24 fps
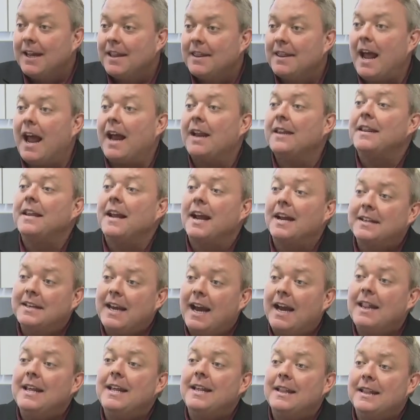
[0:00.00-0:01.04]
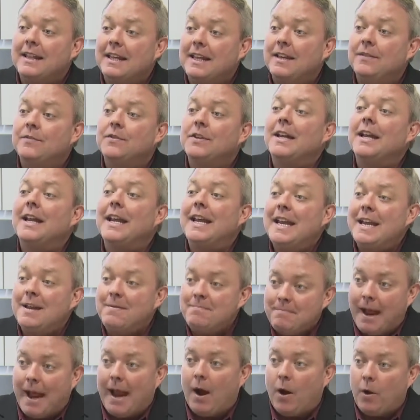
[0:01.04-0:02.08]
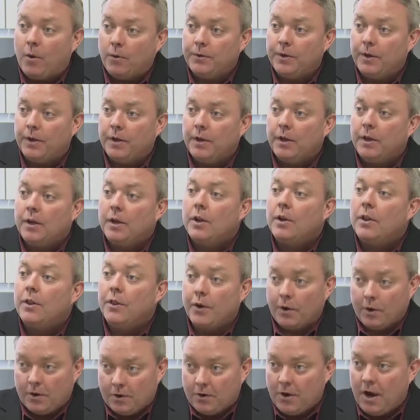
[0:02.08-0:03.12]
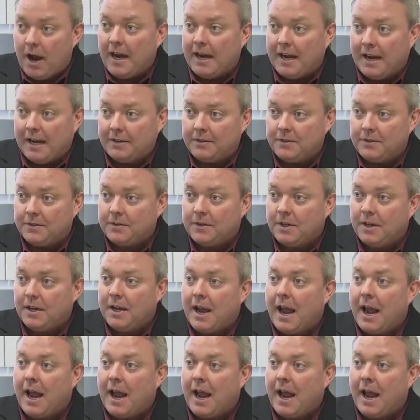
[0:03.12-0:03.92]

that the identity thieves emailed their clients,